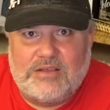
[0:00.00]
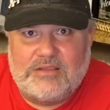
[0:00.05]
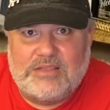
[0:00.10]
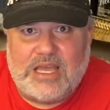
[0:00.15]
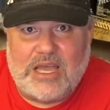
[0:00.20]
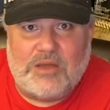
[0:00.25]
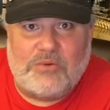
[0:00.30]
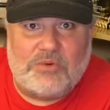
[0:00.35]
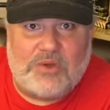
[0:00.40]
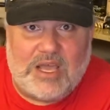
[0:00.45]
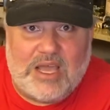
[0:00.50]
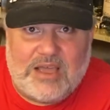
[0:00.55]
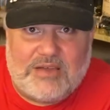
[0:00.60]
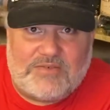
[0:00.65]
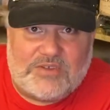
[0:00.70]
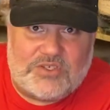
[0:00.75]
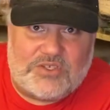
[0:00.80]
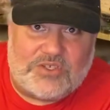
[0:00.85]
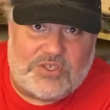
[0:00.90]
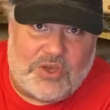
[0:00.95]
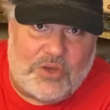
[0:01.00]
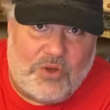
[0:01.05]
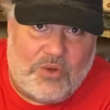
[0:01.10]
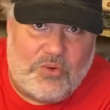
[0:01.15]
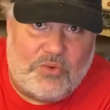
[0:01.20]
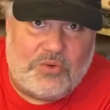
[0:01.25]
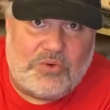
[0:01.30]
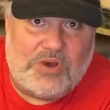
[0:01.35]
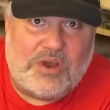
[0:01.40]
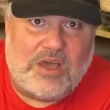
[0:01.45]
That will have a
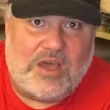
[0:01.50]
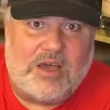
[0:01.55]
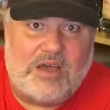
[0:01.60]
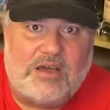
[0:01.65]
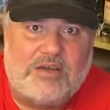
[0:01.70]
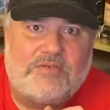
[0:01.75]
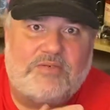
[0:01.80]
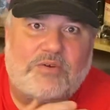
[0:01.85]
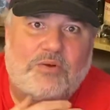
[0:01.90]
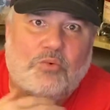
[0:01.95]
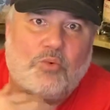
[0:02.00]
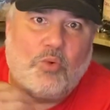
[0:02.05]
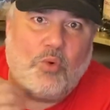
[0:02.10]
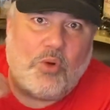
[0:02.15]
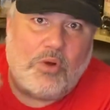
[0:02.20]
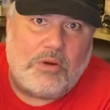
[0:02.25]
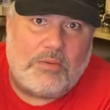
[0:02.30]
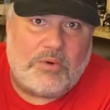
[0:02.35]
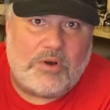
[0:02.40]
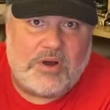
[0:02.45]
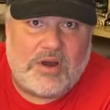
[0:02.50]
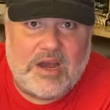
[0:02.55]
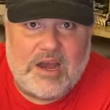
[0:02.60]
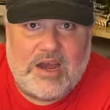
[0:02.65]
zone of warmer